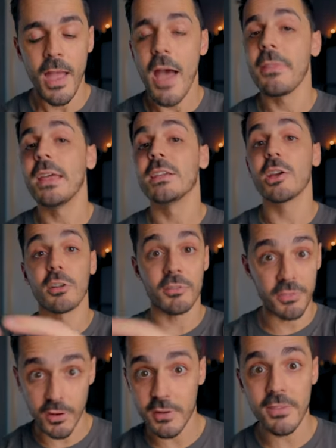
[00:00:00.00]
and then
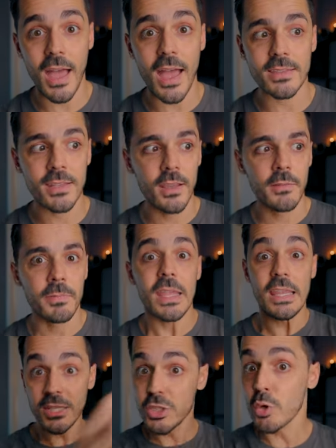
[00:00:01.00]
convert that
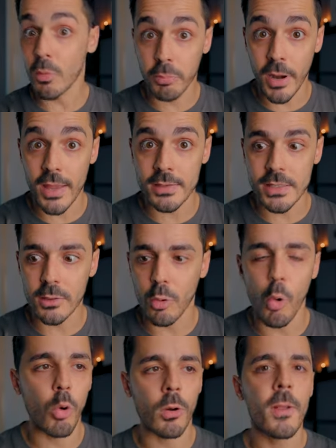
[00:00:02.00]
into a brand deal
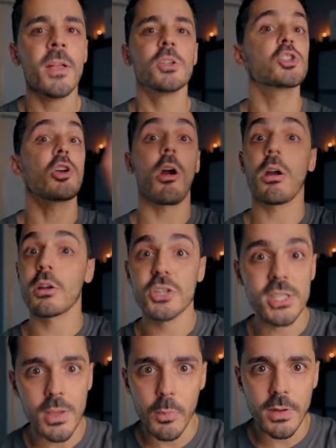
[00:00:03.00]
or charge
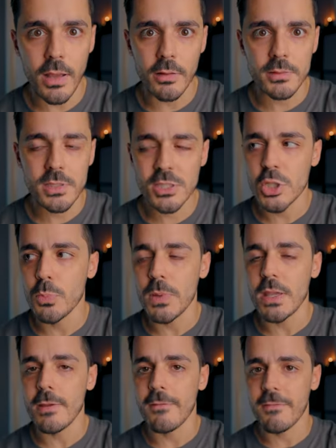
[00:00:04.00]
someone else to
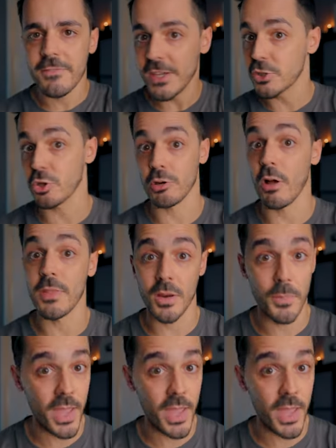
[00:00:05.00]
be featured on their